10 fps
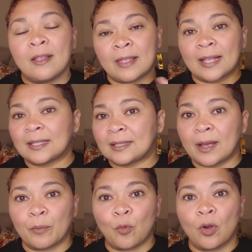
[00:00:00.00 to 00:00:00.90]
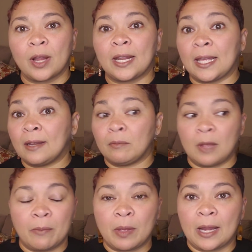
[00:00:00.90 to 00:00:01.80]
That's step one
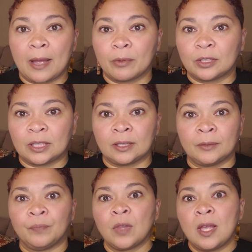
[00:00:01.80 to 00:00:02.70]
in being able to